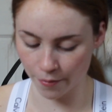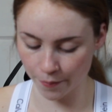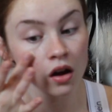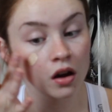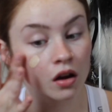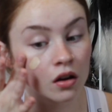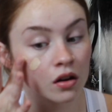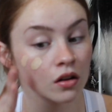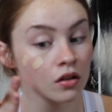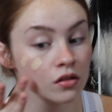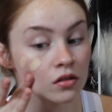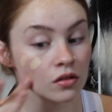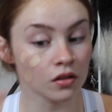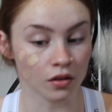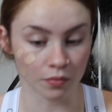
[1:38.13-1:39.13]
I'm
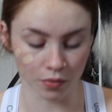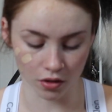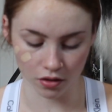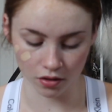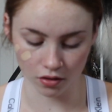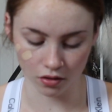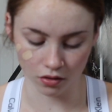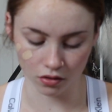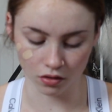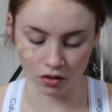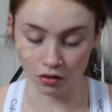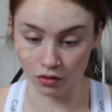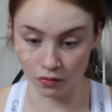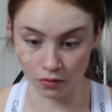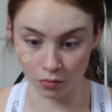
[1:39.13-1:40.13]
just gonna put this
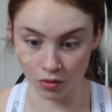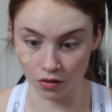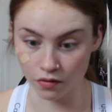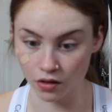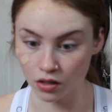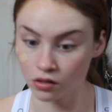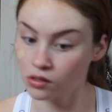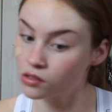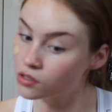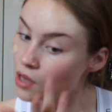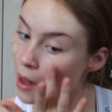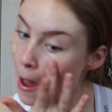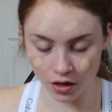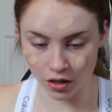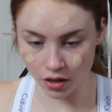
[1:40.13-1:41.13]
all over my face.
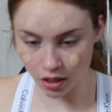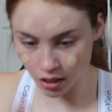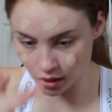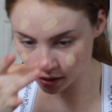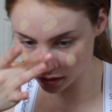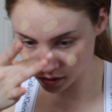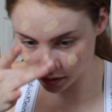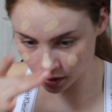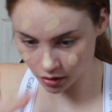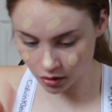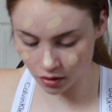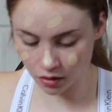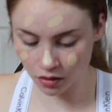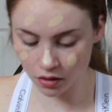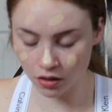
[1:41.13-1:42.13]
Now these,
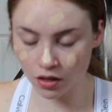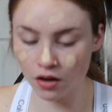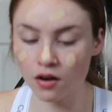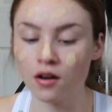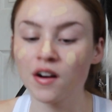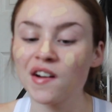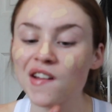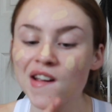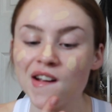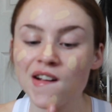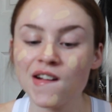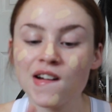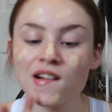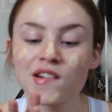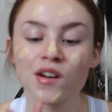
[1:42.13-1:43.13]
they aren't like,
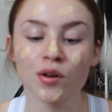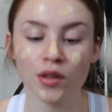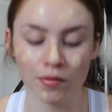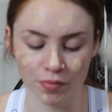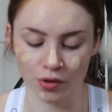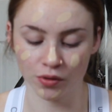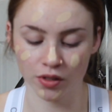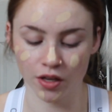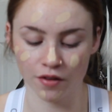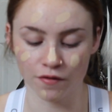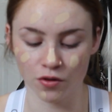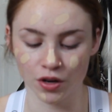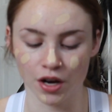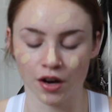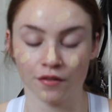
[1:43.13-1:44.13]
I know they both say
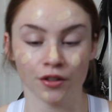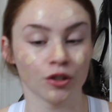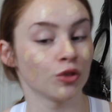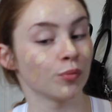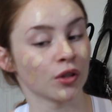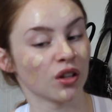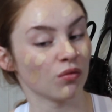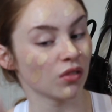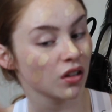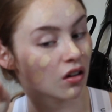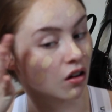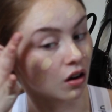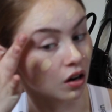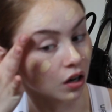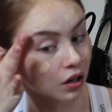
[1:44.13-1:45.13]
full coverage, but they
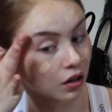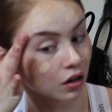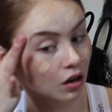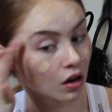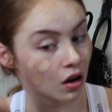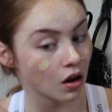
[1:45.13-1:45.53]
really aren't.